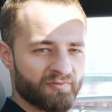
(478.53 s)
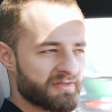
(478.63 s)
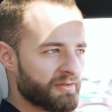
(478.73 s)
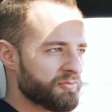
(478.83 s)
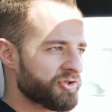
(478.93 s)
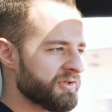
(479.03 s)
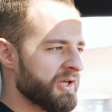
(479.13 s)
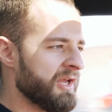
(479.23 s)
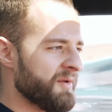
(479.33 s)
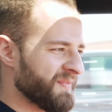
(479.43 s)
resolution,
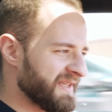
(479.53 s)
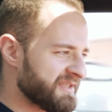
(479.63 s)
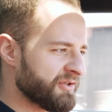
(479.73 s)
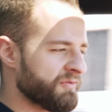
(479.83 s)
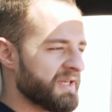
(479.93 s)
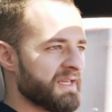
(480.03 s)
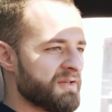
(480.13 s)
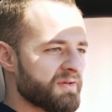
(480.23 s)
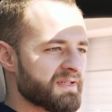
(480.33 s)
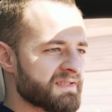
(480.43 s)
but it's okay.
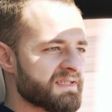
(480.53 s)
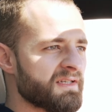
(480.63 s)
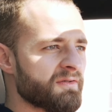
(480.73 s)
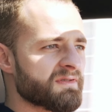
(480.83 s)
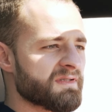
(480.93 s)
You can see those